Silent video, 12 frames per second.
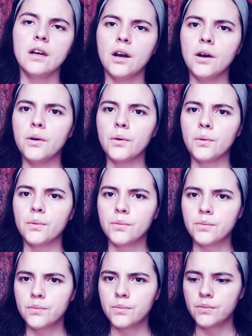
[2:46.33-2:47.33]
Oh,
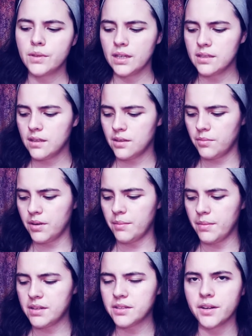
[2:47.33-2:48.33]
that's not the one I
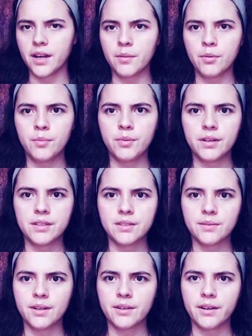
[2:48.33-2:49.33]
meant to grab, but it's the
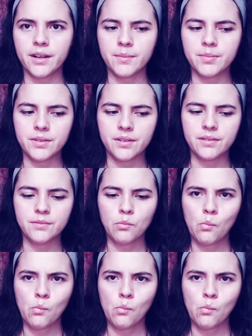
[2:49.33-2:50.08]
one I grabbed, so.